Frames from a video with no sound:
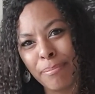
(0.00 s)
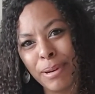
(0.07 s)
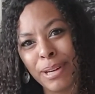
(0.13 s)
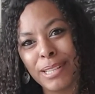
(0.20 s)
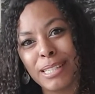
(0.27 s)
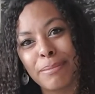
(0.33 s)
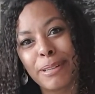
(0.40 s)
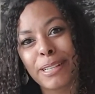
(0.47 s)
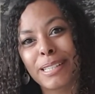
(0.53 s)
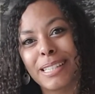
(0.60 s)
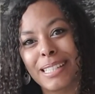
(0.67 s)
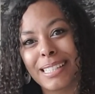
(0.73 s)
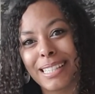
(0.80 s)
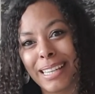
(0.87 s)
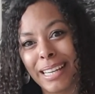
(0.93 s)

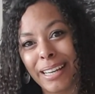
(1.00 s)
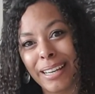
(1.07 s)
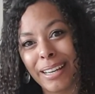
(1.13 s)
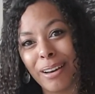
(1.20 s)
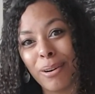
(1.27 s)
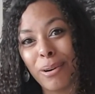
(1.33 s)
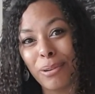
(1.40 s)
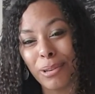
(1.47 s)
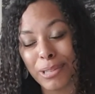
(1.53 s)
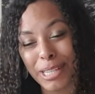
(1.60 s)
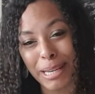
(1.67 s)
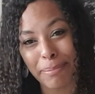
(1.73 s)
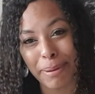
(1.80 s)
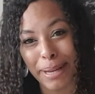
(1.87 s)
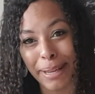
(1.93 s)
MasterBooks is a whole lot
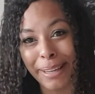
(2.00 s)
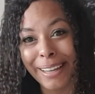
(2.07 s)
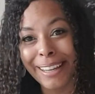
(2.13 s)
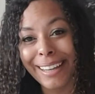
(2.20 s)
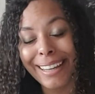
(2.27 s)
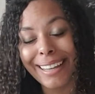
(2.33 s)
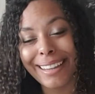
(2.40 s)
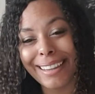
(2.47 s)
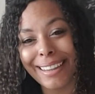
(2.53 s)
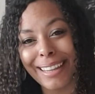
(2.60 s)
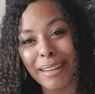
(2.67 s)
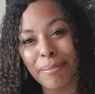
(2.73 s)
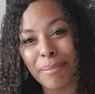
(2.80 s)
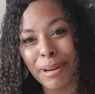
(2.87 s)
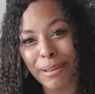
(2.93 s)
cheaper
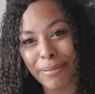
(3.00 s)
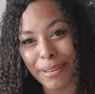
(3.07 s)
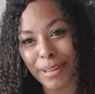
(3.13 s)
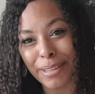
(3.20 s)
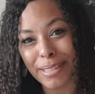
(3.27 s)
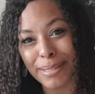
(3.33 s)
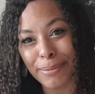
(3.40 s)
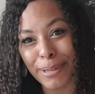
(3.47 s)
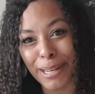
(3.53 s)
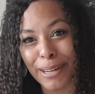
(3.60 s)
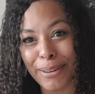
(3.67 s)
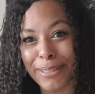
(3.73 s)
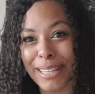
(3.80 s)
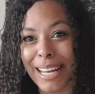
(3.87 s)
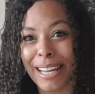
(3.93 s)
than My Father's
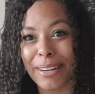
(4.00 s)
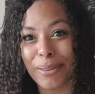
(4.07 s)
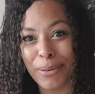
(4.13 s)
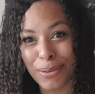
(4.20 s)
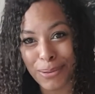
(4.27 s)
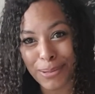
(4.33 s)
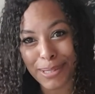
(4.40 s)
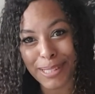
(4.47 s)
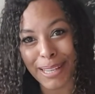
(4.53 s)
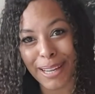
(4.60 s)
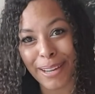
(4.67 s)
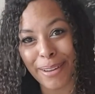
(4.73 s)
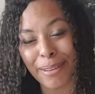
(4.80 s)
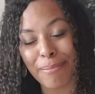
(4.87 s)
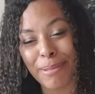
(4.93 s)
World. And also
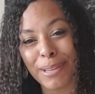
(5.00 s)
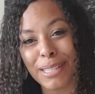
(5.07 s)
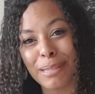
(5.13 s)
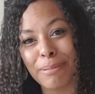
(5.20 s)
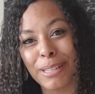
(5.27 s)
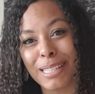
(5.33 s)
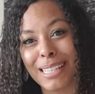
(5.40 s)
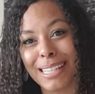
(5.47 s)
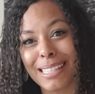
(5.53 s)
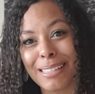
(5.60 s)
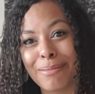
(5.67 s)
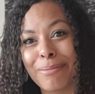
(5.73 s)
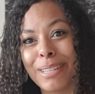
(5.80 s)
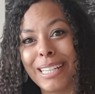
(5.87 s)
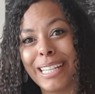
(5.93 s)
MasterBooks has
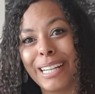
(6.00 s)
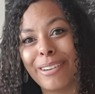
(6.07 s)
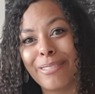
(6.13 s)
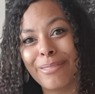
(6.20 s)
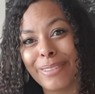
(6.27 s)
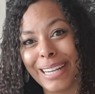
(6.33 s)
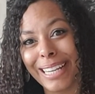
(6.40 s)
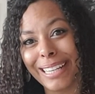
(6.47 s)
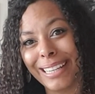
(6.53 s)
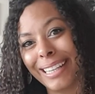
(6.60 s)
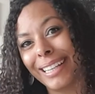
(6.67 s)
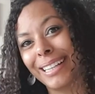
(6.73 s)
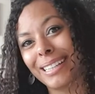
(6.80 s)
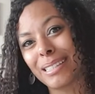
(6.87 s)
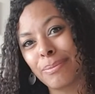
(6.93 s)
some really great
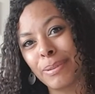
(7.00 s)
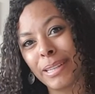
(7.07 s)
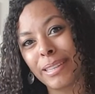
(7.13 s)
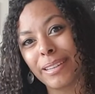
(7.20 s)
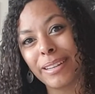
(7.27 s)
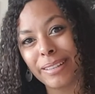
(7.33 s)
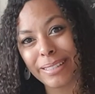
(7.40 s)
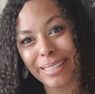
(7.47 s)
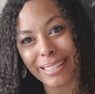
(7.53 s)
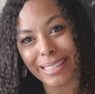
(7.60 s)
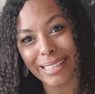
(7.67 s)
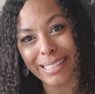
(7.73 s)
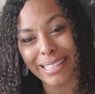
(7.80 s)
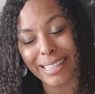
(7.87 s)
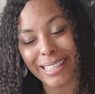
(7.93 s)
links with Answers
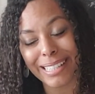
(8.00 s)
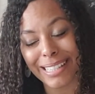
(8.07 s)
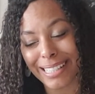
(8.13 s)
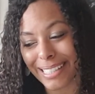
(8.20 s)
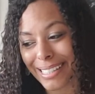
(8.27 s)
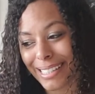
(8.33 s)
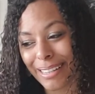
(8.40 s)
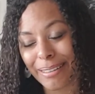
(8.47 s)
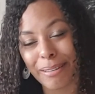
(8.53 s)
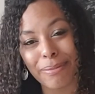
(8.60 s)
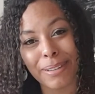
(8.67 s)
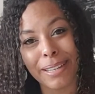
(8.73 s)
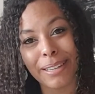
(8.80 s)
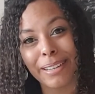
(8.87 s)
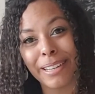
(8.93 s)
in Genesis. So
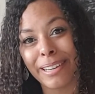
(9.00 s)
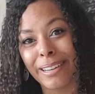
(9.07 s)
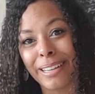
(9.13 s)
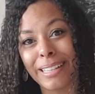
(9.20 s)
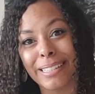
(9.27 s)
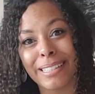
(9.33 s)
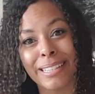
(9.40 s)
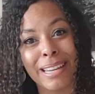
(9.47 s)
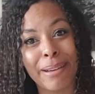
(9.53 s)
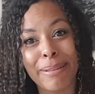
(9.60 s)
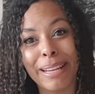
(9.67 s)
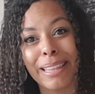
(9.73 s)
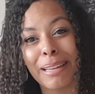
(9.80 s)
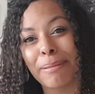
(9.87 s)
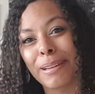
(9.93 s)
if you guys know
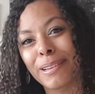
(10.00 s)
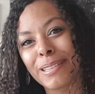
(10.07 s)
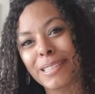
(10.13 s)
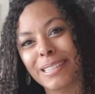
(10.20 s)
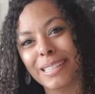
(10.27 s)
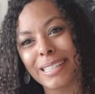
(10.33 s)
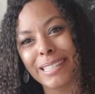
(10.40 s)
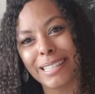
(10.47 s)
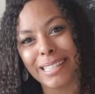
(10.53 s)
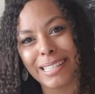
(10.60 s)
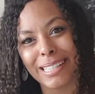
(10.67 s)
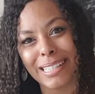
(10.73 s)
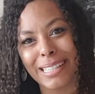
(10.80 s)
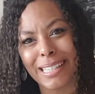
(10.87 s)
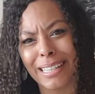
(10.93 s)
anything about Answers in
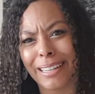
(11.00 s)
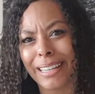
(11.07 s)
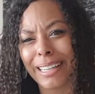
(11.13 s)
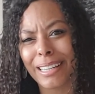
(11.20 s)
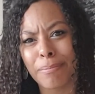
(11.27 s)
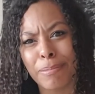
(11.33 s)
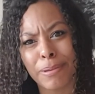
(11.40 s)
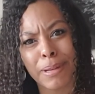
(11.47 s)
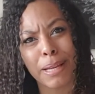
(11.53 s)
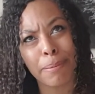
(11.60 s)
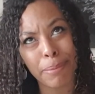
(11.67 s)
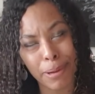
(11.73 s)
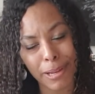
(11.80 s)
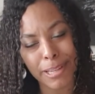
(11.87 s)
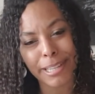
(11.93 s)
Genesis, they're like an
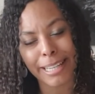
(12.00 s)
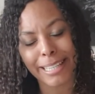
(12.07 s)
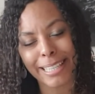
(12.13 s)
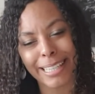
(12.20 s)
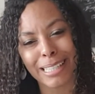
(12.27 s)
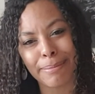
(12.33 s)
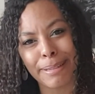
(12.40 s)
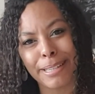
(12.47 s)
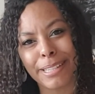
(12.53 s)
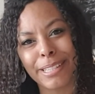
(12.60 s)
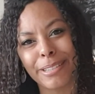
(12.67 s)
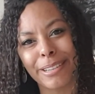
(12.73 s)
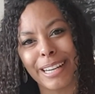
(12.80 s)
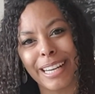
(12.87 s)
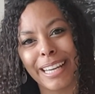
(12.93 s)
apologetics
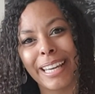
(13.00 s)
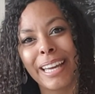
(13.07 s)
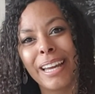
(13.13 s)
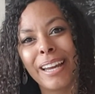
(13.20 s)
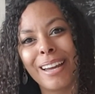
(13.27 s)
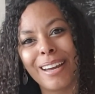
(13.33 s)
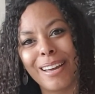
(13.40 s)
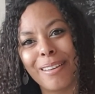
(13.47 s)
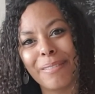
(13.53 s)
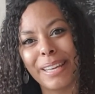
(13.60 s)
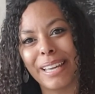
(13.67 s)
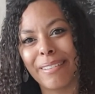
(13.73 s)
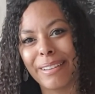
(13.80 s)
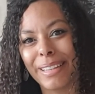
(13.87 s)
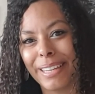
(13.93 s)
ministry over
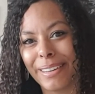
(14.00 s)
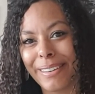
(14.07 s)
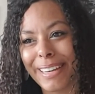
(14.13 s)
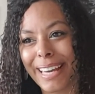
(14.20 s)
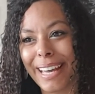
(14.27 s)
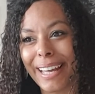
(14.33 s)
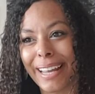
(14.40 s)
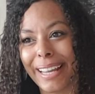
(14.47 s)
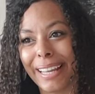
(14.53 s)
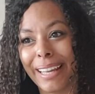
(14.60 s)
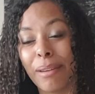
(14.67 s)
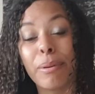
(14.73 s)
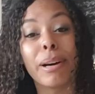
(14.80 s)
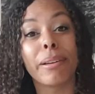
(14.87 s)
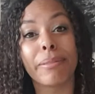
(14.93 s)
here in the UK.
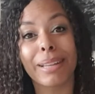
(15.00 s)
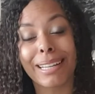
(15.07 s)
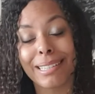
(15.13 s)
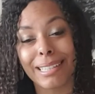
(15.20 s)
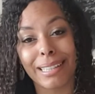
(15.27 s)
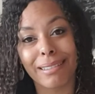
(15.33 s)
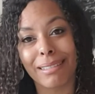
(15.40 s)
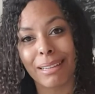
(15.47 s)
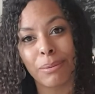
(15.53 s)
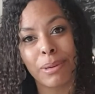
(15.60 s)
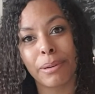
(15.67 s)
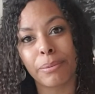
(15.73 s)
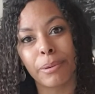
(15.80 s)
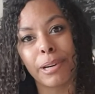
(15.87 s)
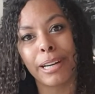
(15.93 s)
Well, actually they're
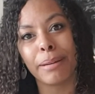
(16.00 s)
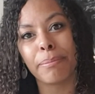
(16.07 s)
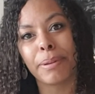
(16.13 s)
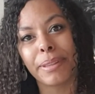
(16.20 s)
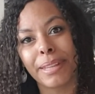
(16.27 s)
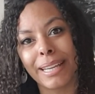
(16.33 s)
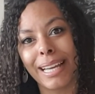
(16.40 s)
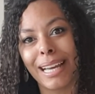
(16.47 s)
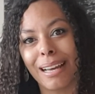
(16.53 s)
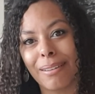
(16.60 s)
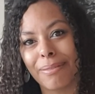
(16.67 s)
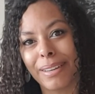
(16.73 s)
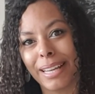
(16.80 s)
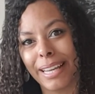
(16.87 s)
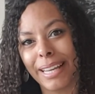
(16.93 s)
worldwide, but they
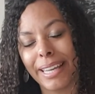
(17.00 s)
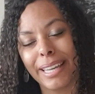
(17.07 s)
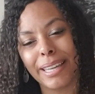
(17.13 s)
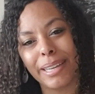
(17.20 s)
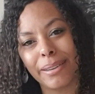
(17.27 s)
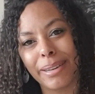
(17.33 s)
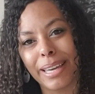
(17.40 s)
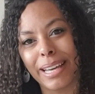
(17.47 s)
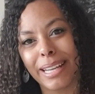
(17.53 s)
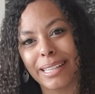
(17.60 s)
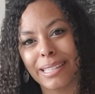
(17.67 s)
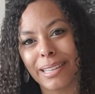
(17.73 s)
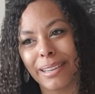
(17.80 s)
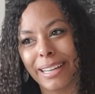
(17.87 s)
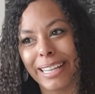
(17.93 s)
have a
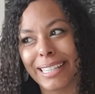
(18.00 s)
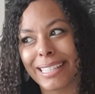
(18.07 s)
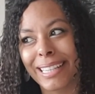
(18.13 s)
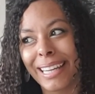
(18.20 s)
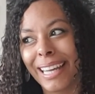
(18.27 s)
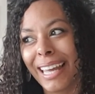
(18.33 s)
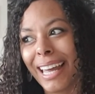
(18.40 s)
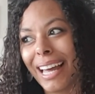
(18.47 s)
UK site.